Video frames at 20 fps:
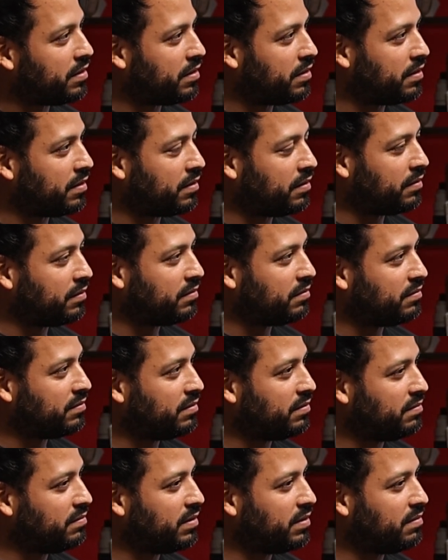the,
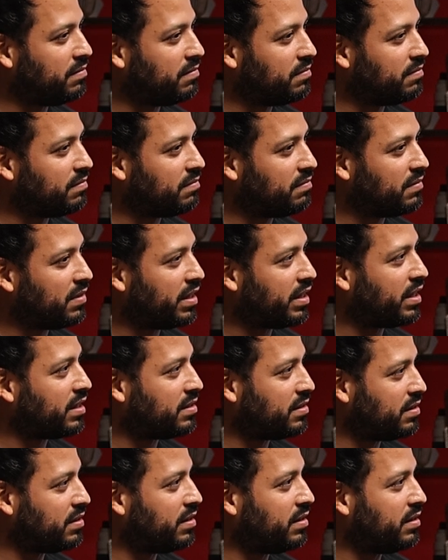I
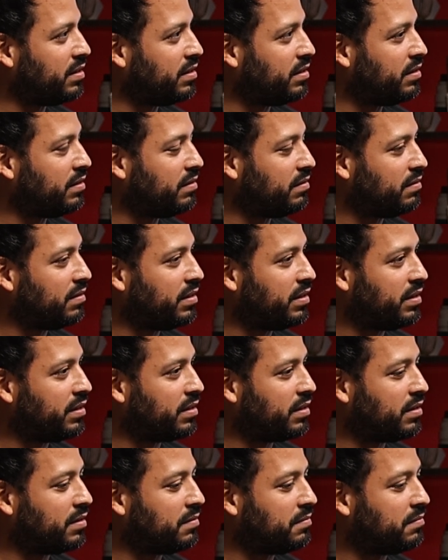guess the
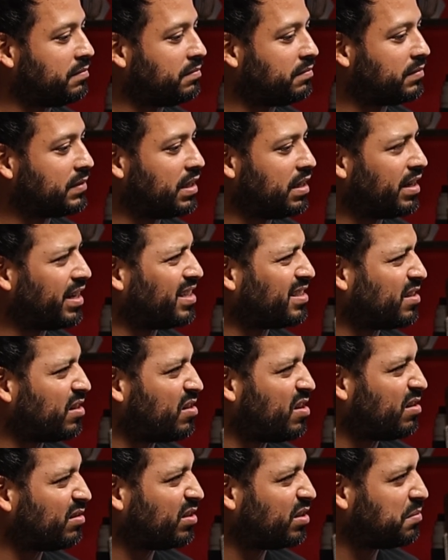
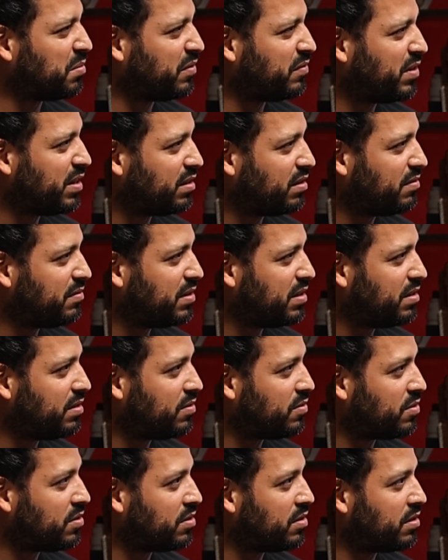long term effect of it,
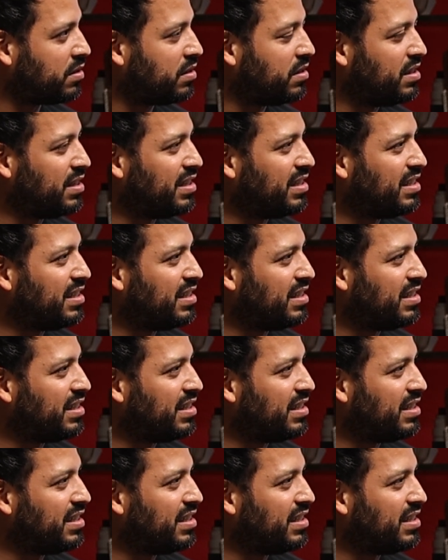or